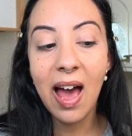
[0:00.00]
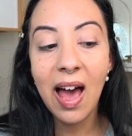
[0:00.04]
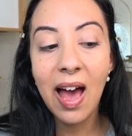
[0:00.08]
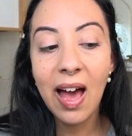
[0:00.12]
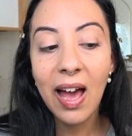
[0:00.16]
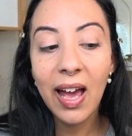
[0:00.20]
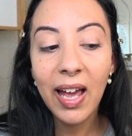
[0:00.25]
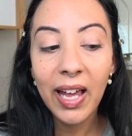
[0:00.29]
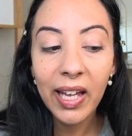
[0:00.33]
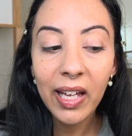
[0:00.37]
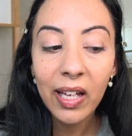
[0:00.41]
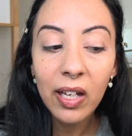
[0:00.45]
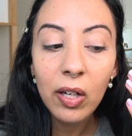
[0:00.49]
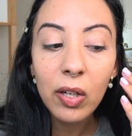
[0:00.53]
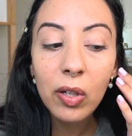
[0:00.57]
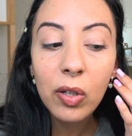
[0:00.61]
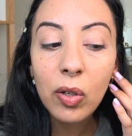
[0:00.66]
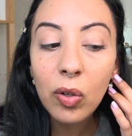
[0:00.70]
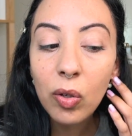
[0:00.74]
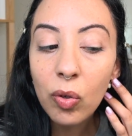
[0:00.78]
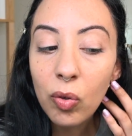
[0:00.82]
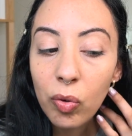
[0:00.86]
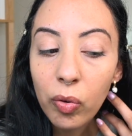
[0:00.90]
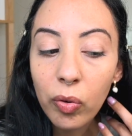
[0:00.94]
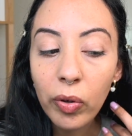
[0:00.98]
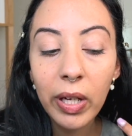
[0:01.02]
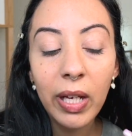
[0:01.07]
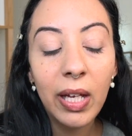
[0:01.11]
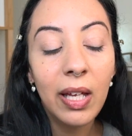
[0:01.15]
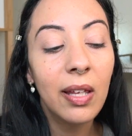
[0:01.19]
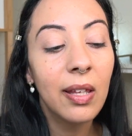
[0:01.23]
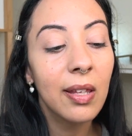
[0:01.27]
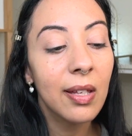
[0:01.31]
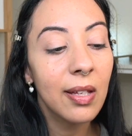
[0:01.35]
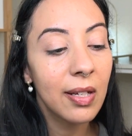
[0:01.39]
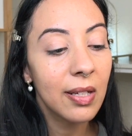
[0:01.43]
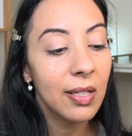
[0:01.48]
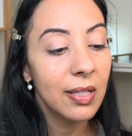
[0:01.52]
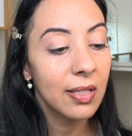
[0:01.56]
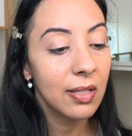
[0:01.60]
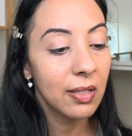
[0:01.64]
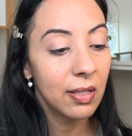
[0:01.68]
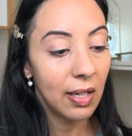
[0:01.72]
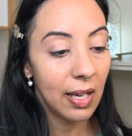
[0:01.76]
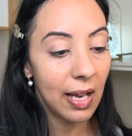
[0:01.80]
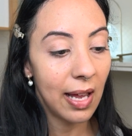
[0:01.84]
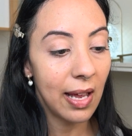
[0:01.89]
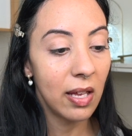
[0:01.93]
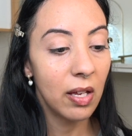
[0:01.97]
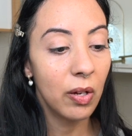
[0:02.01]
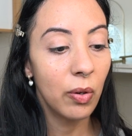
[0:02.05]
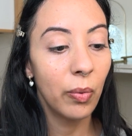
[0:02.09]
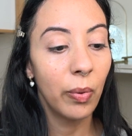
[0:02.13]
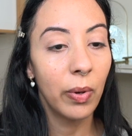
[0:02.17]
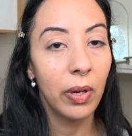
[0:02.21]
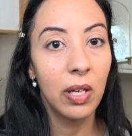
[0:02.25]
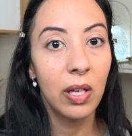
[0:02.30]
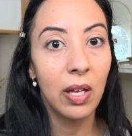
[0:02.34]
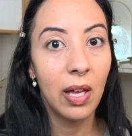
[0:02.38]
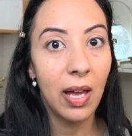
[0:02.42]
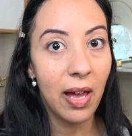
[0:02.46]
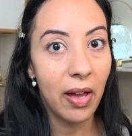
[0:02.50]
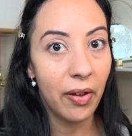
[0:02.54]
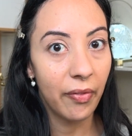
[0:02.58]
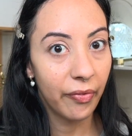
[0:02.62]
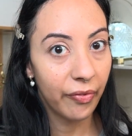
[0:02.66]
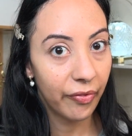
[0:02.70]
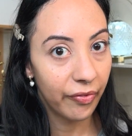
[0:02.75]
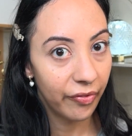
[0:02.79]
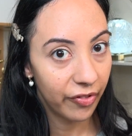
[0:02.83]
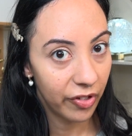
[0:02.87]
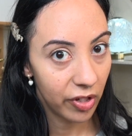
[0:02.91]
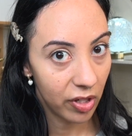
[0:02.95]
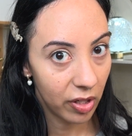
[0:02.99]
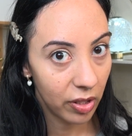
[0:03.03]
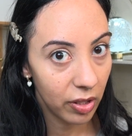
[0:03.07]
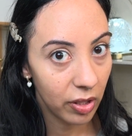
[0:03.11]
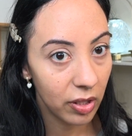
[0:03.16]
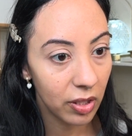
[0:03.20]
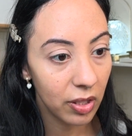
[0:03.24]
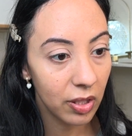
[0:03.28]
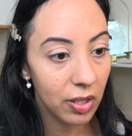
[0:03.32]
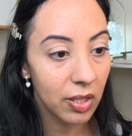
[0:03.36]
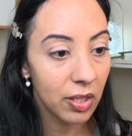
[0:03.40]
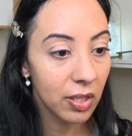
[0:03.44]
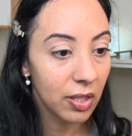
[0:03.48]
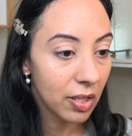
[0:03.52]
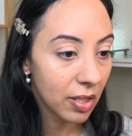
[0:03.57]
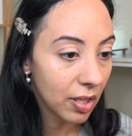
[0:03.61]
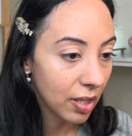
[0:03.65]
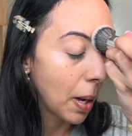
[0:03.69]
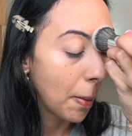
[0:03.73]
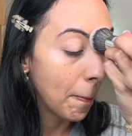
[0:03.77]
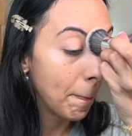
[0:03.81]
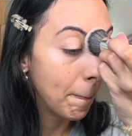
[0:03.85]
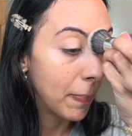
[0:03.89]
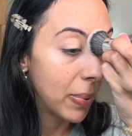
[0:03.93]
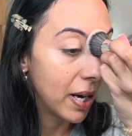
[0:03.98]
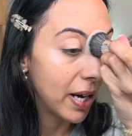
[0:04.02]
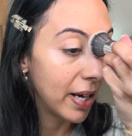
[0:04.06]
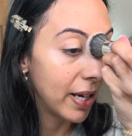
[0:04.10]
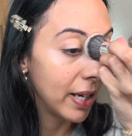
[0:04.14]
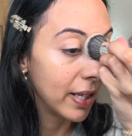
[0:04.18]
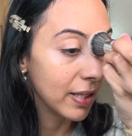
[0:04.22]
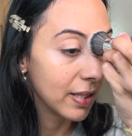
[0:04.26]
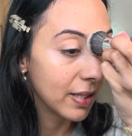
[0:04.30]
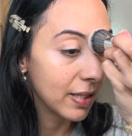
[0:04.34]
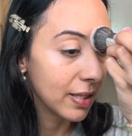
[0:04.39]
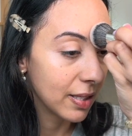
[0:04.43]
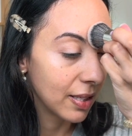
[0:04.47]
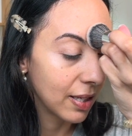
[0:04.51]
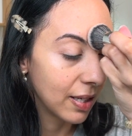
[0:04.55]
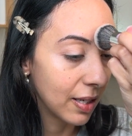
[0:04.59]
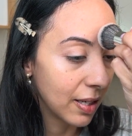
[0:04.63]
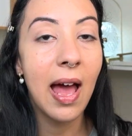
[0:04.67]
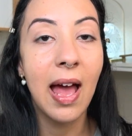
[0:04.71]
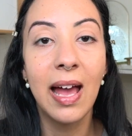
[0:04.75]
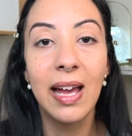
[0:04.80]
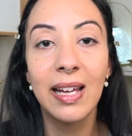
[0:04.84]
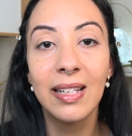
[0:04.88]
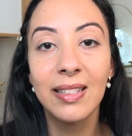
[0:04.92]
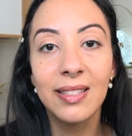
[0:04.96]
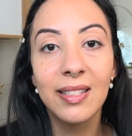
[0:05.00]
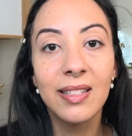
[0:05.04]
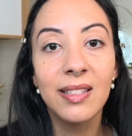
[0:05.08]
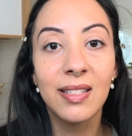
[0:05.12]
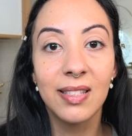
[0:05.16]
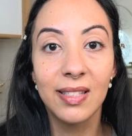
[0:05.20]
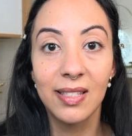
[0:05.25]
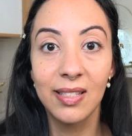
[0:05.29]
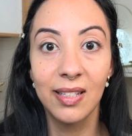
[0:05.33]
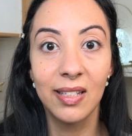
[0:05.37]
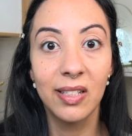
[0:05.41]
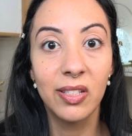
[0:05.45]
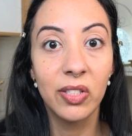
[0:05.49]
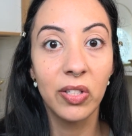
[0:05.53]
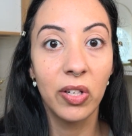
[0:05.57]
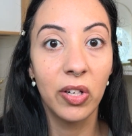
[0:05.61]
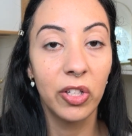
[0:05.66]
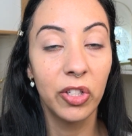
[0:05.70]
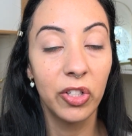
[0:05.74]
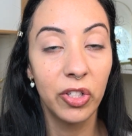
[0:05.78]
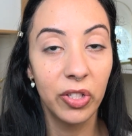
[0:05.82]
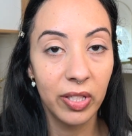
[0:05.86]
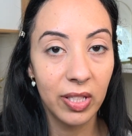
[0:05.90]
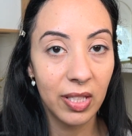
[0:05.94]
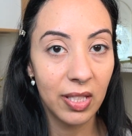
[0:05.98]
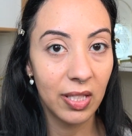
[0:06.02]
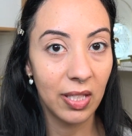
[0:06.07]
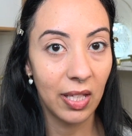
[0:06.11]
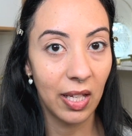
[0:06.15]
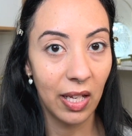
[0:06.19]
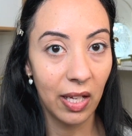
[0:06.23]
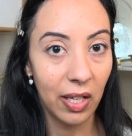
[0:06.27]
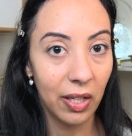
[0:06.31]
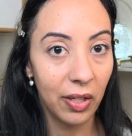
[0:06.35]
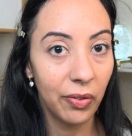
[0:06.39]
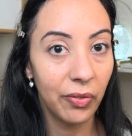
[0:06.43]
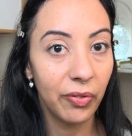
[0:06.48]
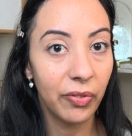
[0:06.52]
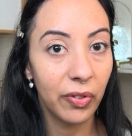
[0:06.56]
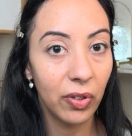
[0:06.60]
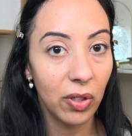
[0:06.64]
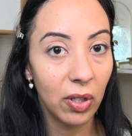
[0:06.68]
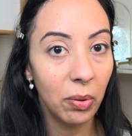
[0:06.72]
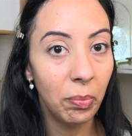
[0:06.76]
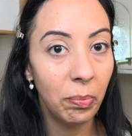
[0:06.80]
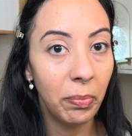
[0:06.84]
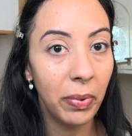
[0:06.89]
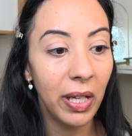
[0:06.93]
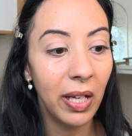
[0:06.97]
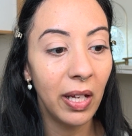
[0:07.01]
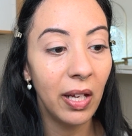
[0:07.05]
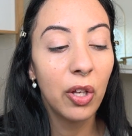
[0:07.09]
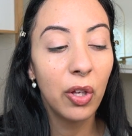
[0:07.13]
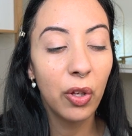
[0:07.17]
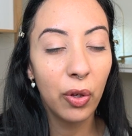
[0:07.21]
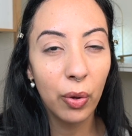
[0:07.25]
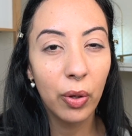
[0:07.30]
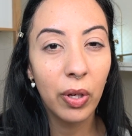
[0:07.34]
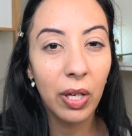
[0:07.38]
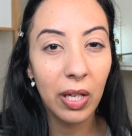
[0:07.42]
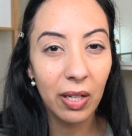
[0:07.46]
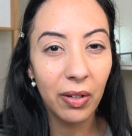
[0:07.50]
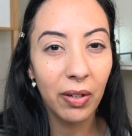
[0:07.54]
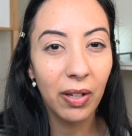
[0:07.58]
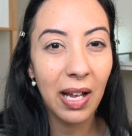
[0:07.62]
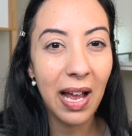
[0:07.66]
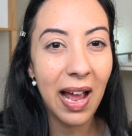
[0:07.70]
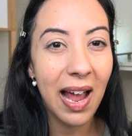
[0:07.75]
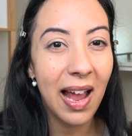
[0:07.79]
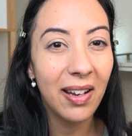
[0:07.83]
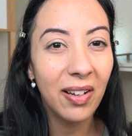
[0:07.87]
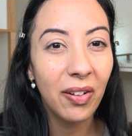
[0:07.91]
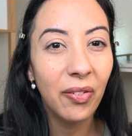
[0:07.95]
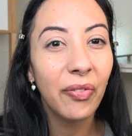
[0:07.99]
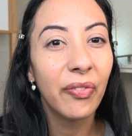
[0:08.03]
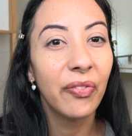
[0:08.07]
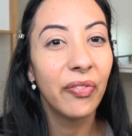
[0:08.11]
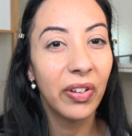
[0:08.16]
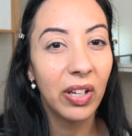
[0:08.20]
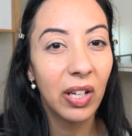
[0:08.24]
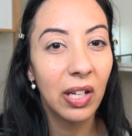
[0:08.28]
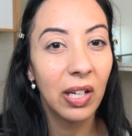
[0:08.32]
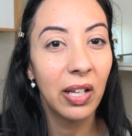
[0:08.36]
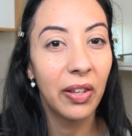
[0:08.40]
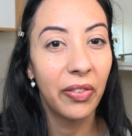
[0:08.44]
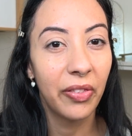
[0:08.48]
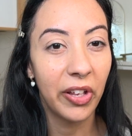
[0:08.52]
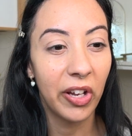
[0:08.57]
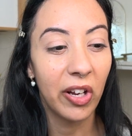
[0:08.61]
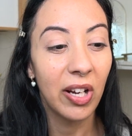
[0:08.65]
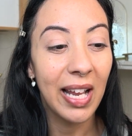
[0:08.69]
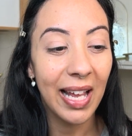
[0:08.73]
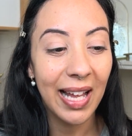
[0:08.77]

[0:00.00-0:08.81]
I agree that it's lightweight at first, but as it sits on your skin for a bit, you can kind of feel it there.